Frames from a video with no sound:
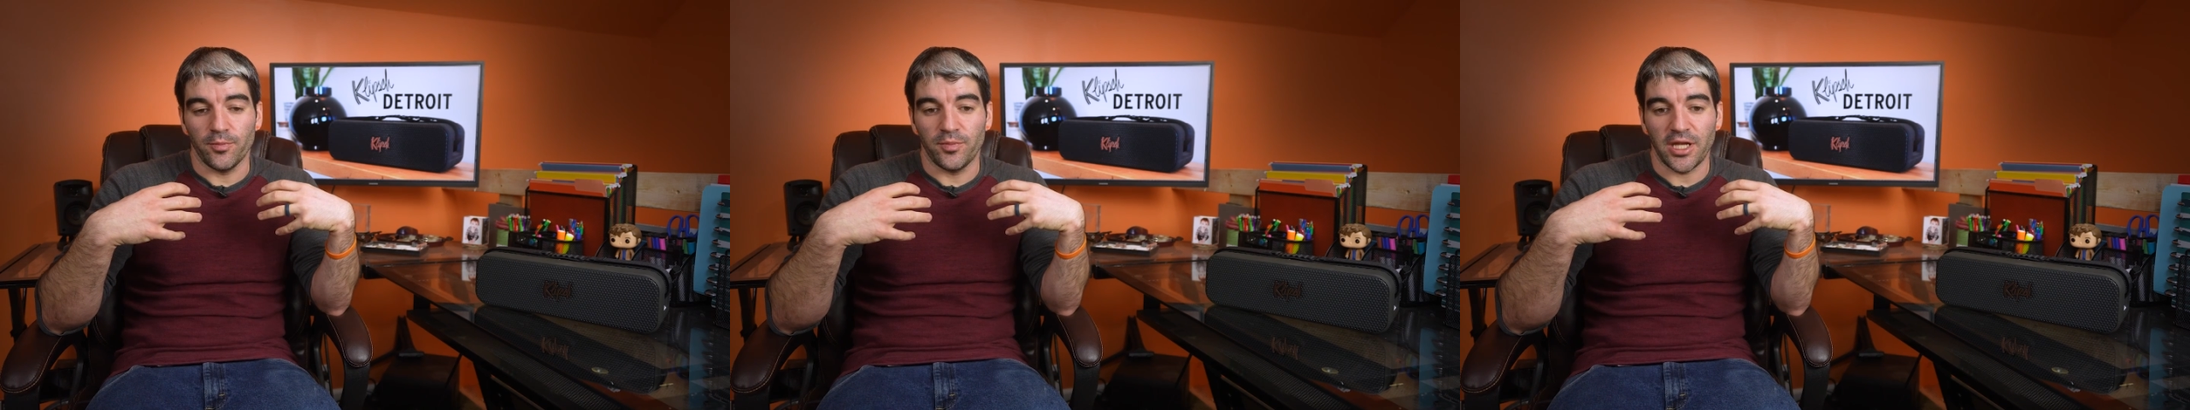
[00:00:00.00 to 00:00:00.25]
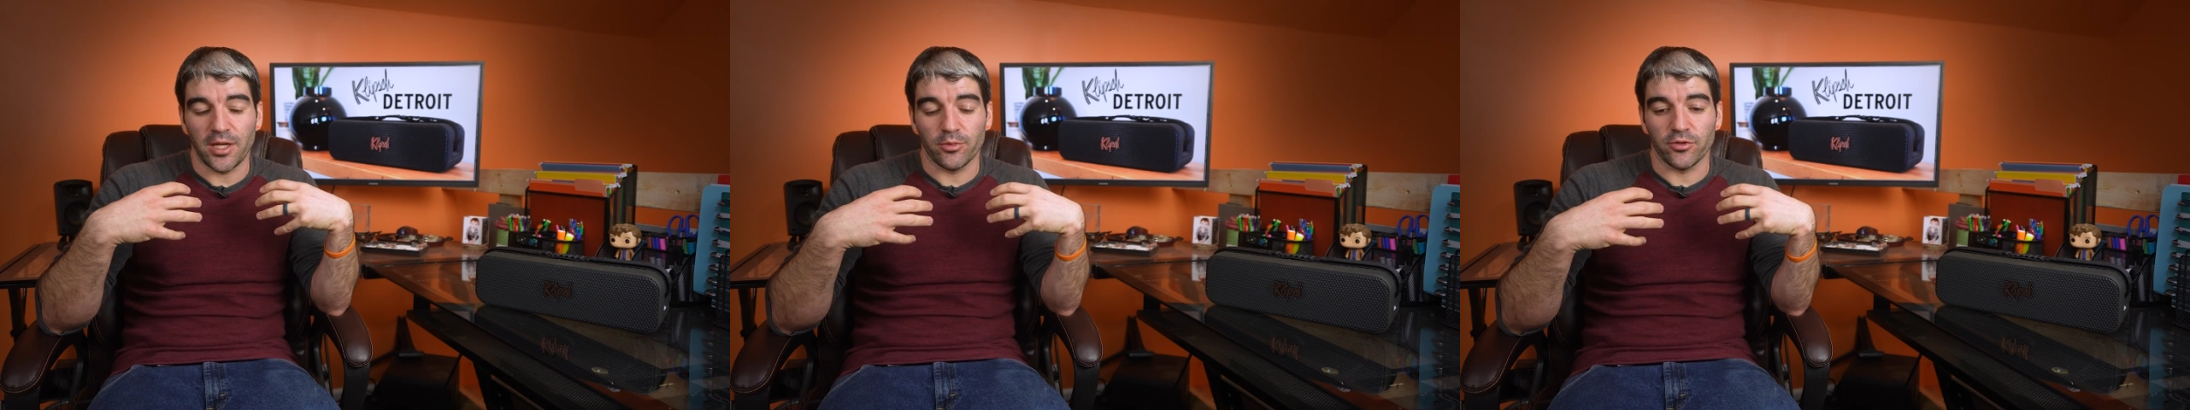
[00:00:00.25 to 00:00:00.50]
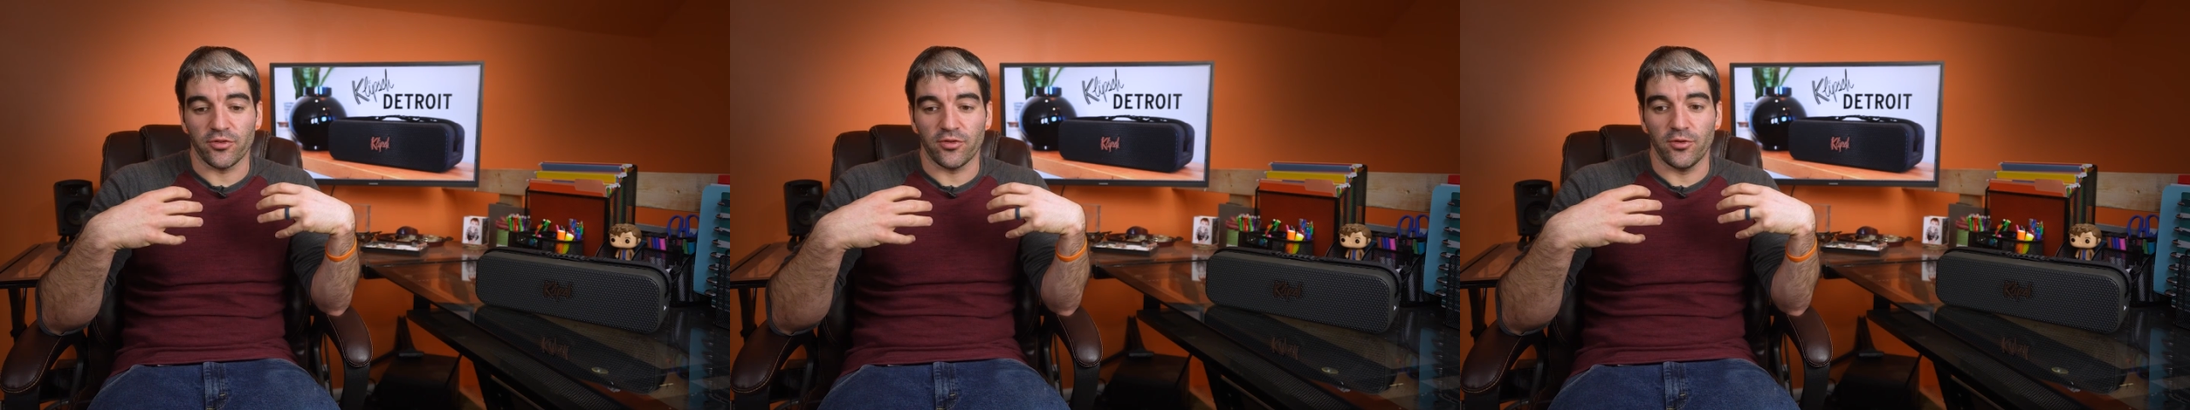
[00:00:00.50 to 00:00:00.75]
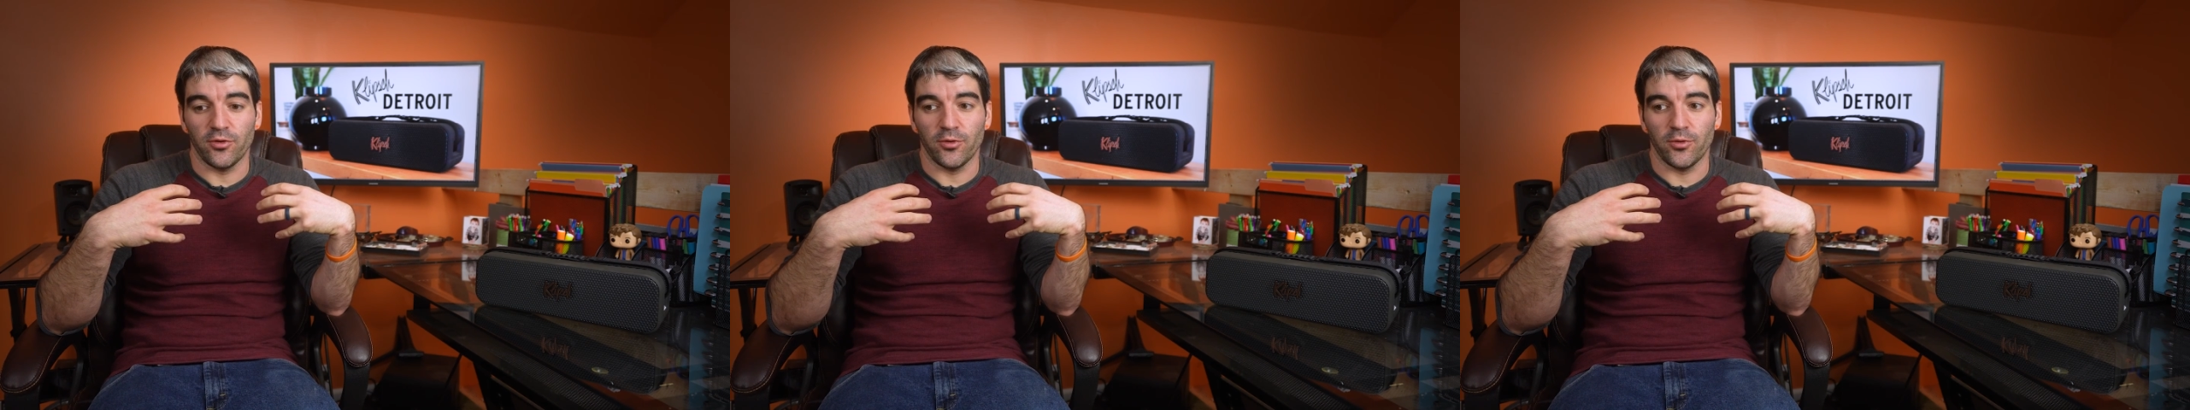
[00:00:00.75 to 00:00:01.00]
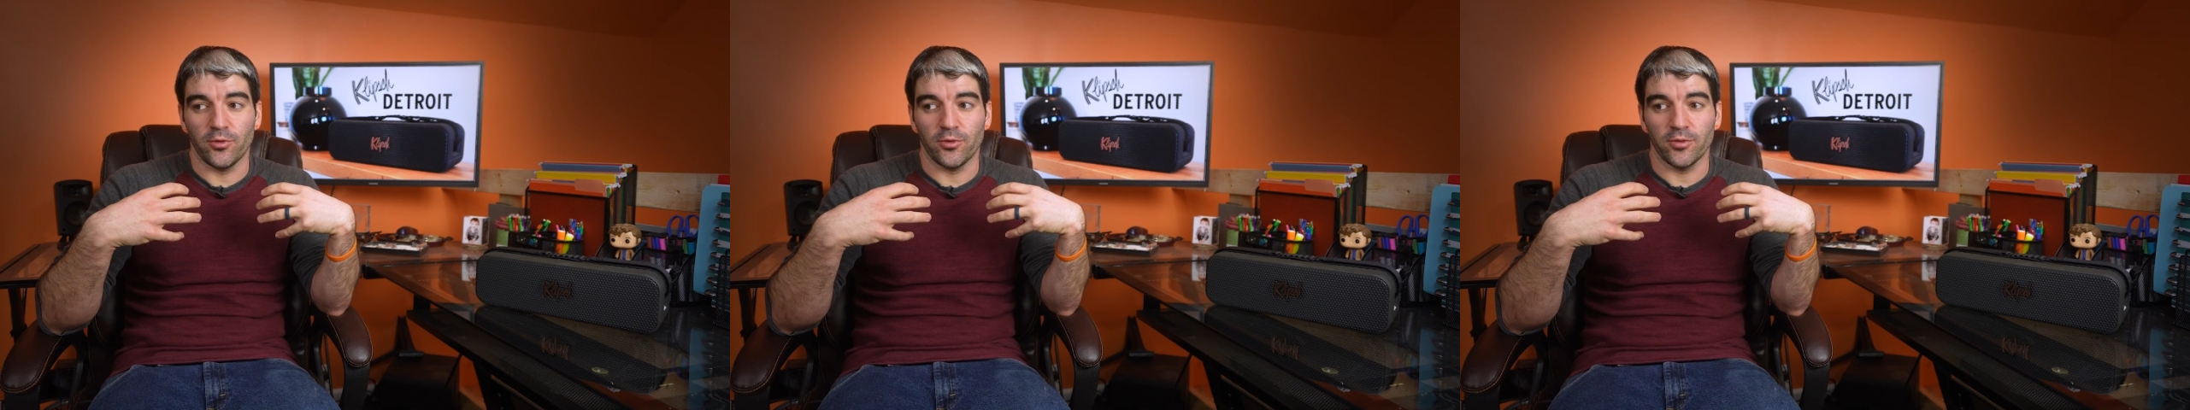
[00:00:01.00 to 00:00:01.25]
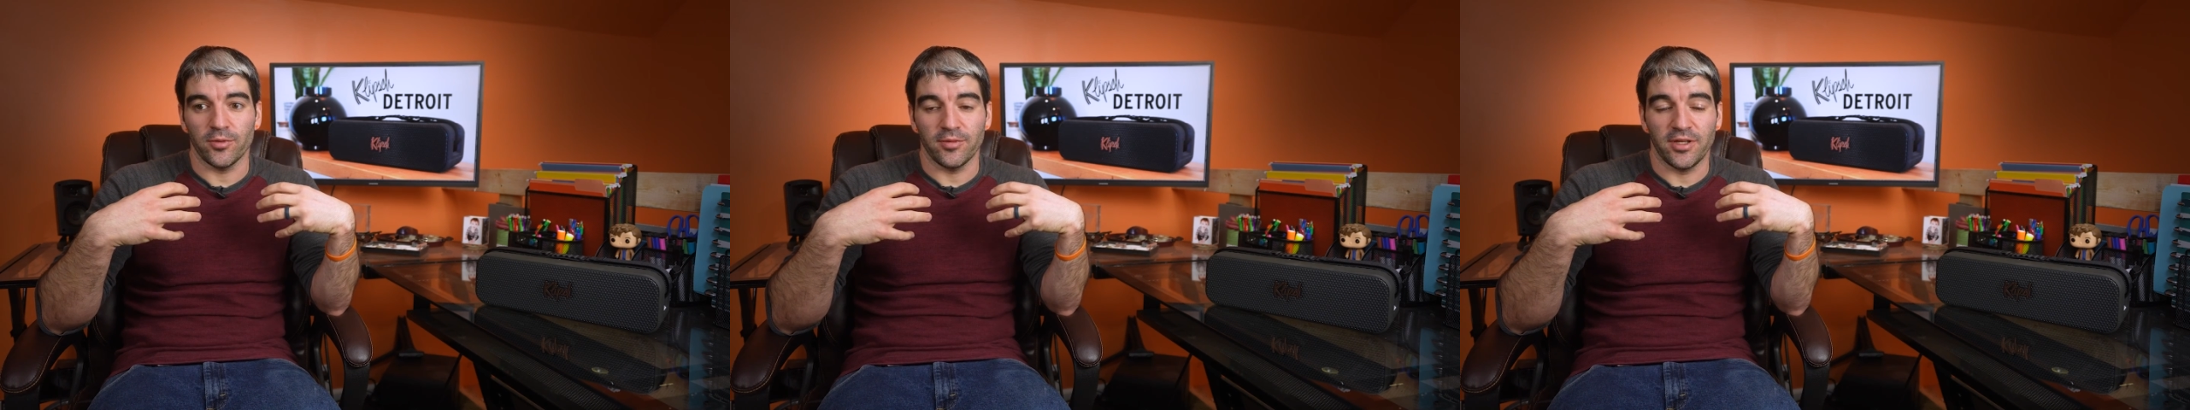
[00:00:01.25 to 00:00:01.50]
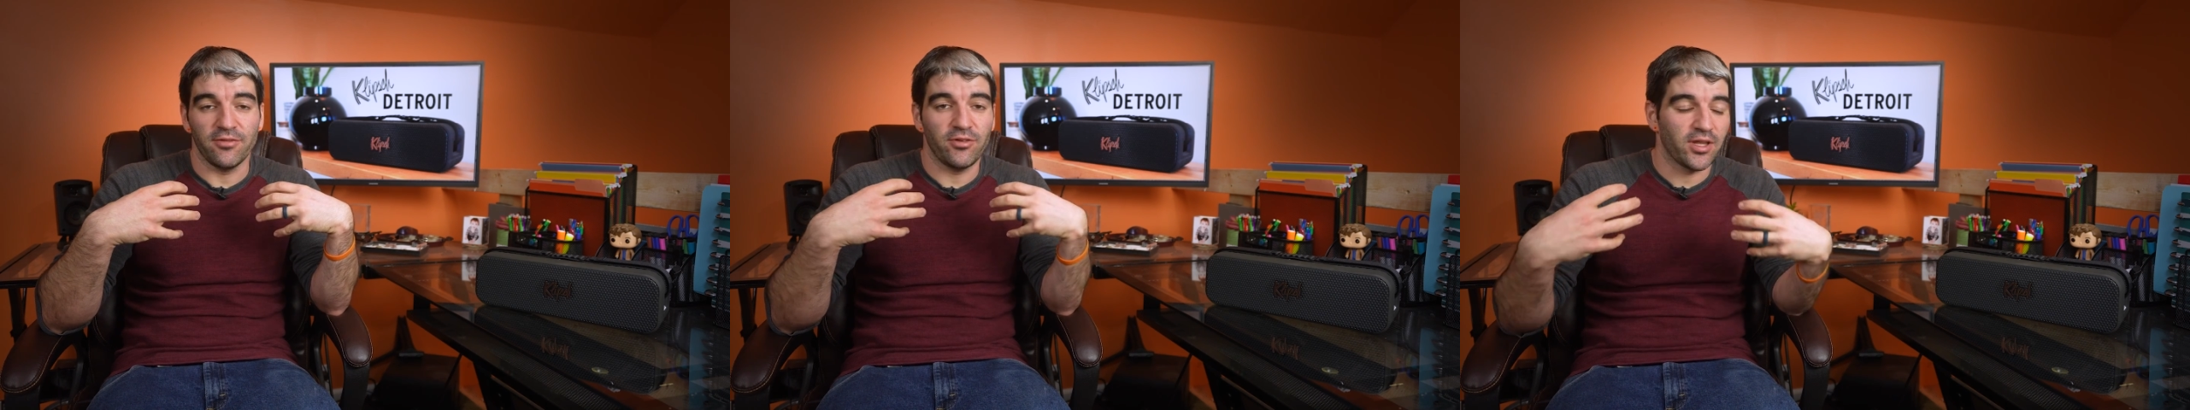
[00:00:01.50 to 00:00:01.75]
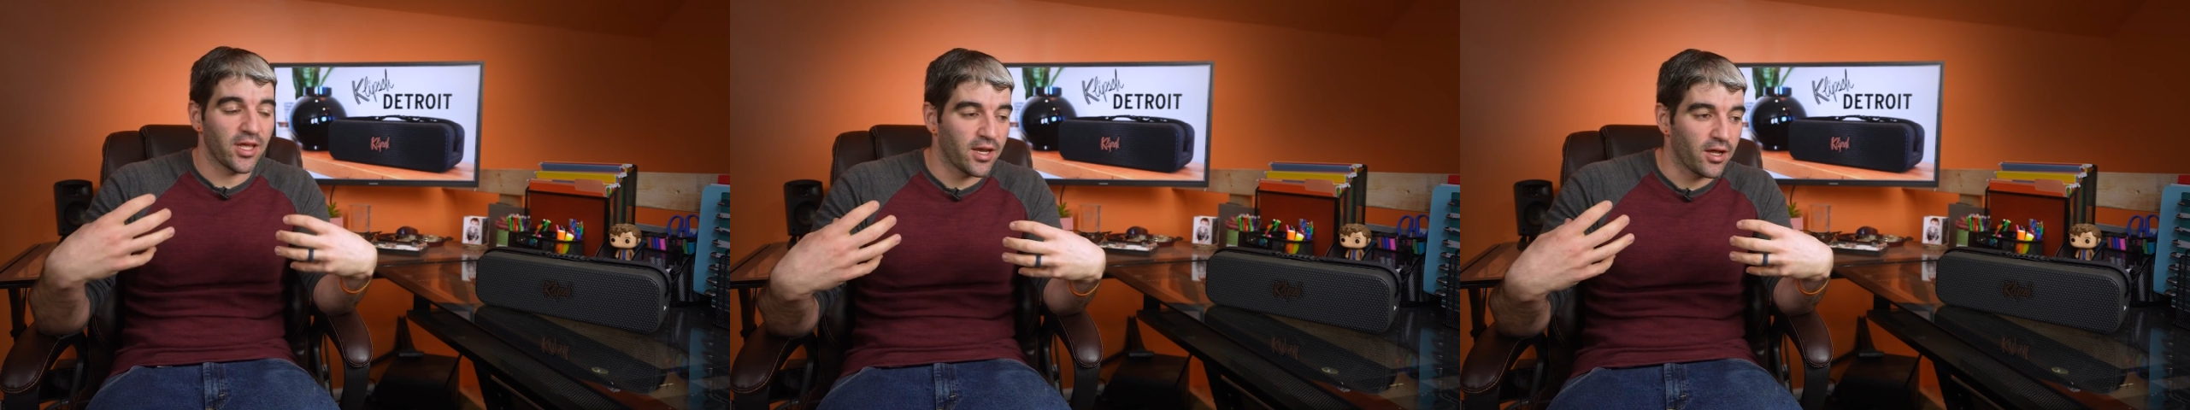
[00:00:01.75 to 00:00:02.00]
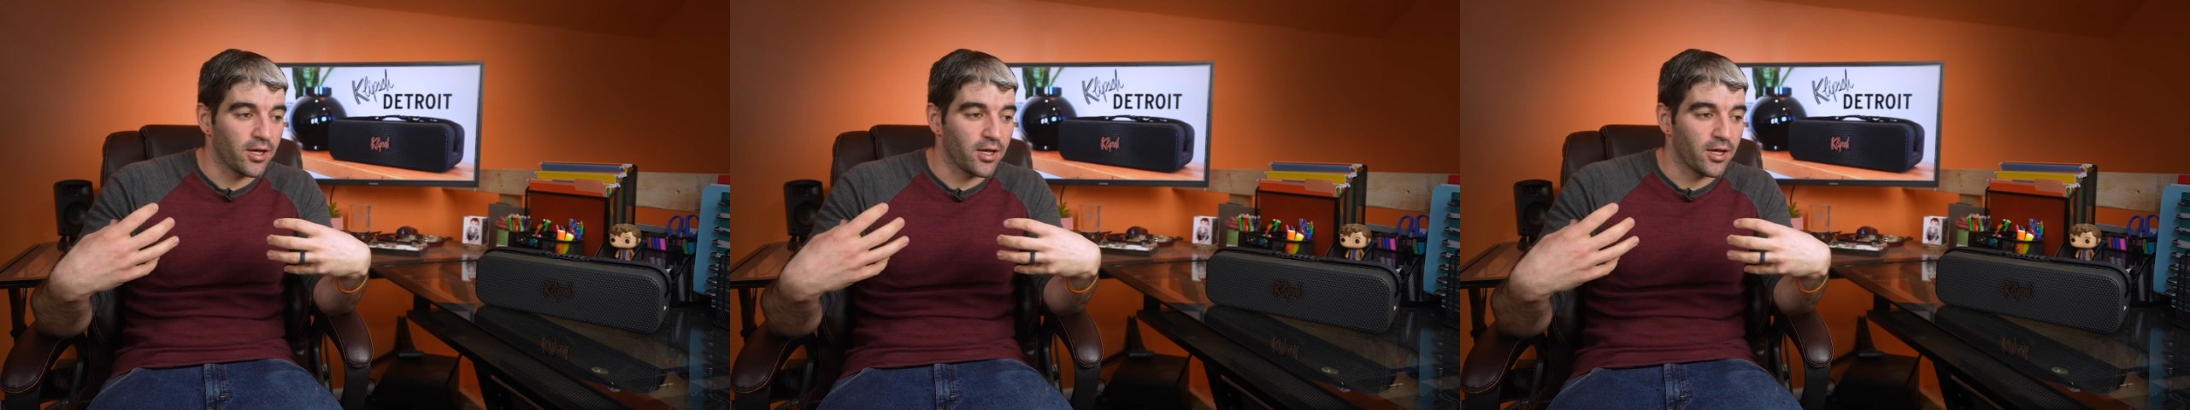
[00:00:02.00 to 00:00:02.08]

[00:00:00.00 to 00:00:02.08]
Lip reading: be able to give you that